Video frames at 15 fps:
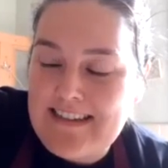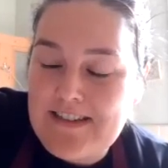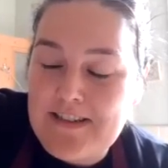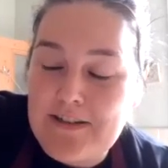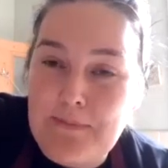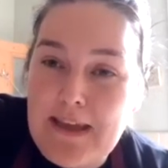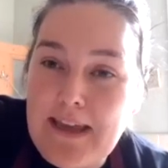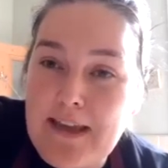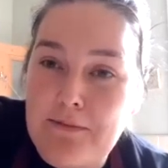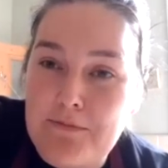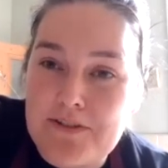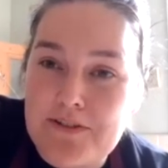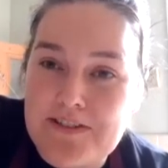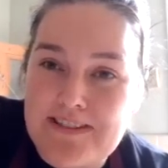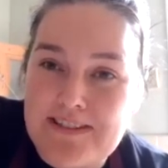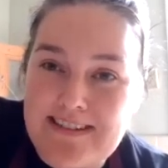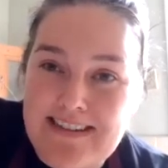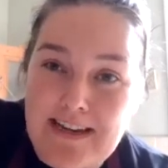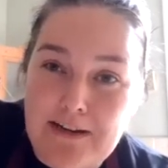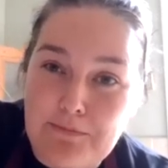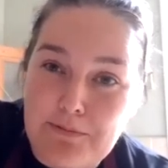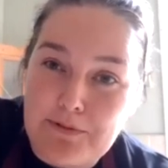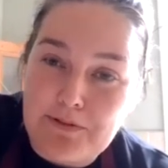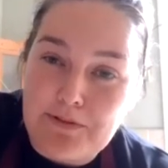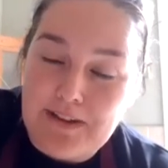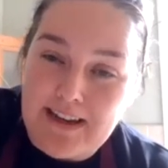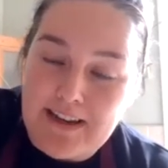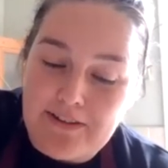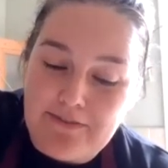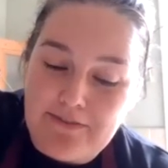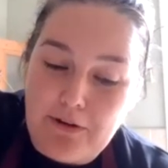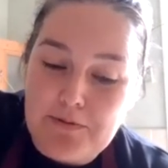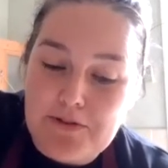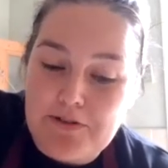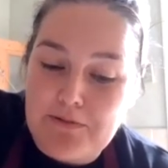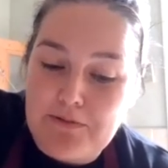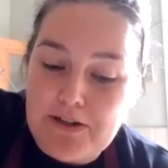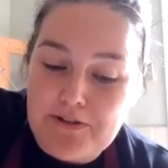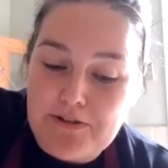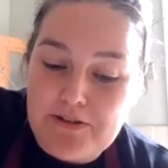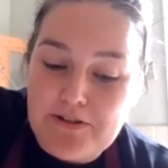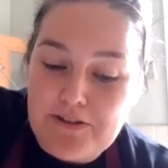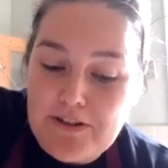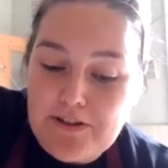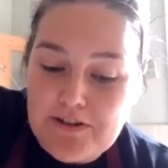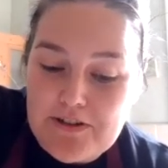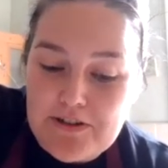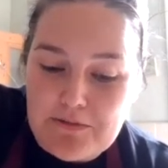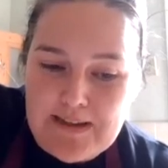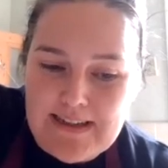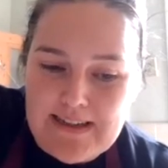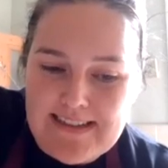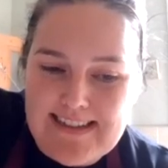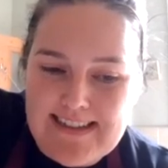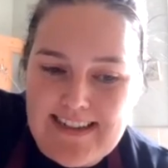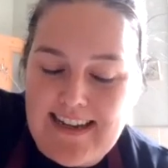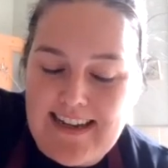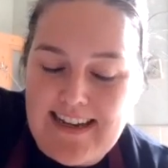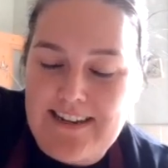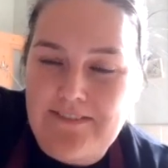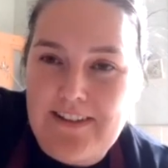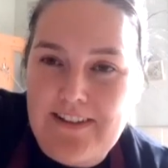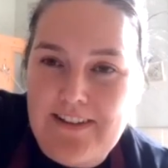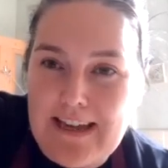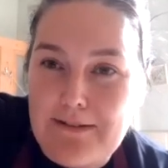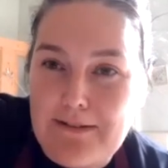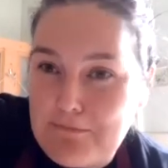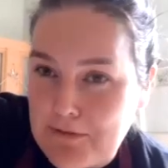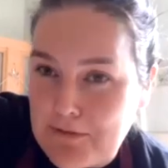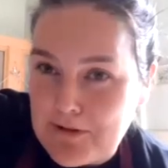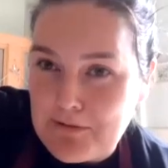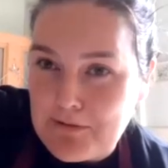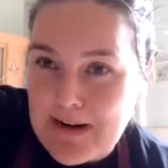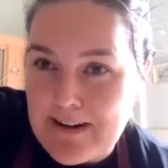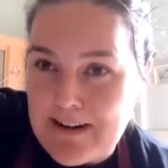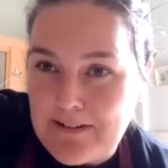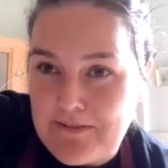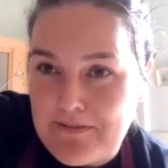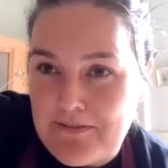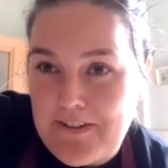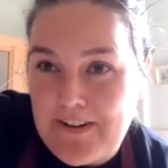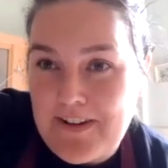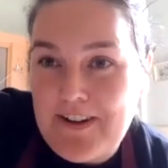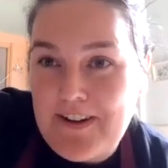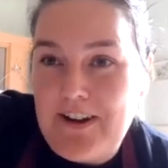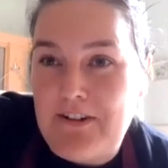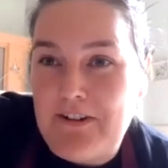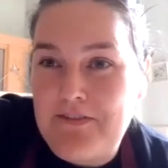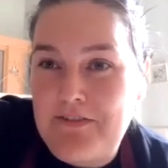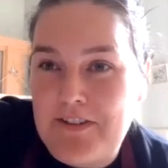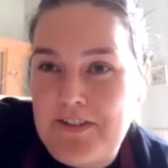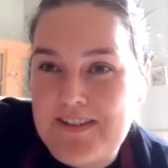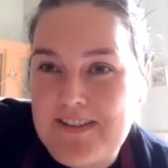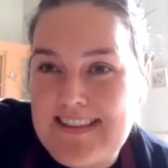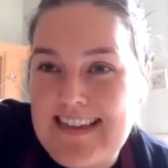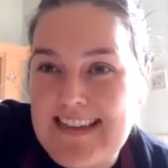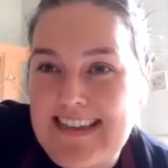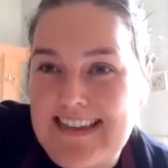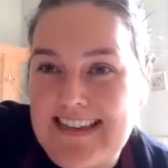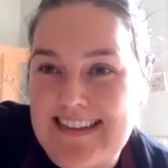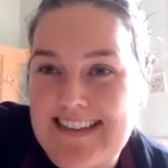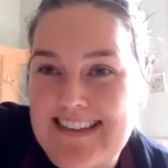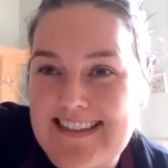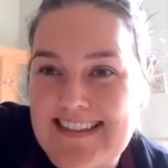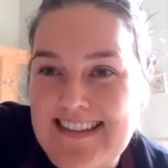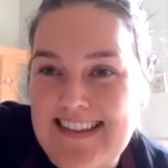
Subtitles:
make a more sustainable kind of option when you're doing your shopping, is to kind of get more aware of those things.